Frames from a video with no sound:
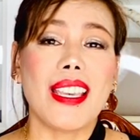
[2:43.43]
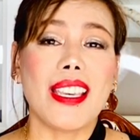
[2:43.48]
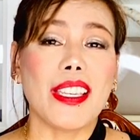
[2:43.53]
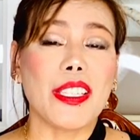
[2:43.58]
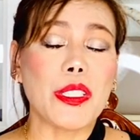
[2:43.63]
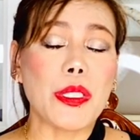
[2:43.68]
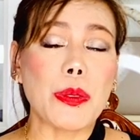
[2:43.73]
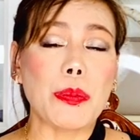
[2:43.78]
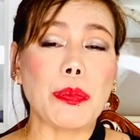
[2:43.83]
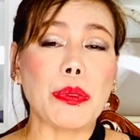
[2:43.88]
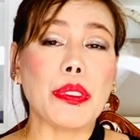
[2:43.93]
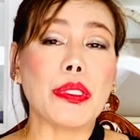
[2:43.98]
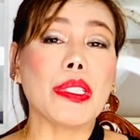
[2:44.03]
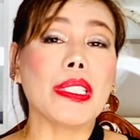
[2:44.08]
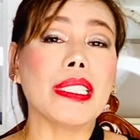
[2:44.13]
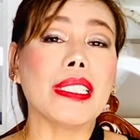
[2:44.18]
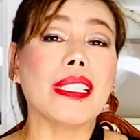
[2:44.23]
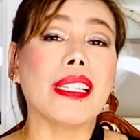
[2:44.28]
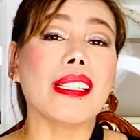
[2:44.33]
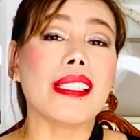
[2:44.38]
It's
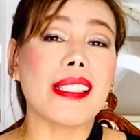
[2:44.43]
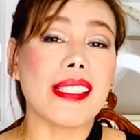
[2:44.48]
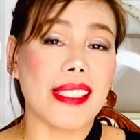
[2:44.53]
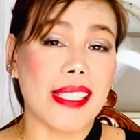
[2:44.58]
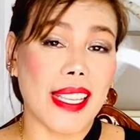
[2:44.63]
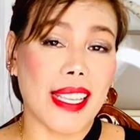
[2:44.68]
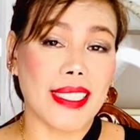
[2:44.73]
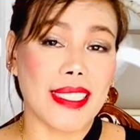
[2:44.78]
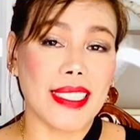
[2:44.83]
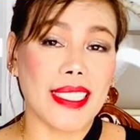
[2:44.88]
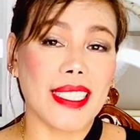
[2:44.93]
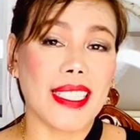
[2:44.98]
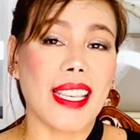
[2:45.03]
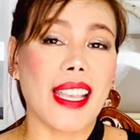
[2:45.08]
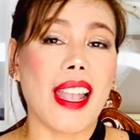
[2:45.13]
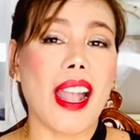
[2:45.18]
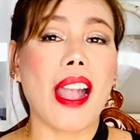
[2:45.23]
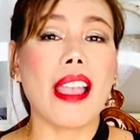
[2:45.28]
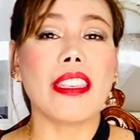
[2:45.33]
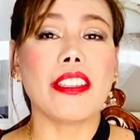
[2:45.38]
purely aesthetic. I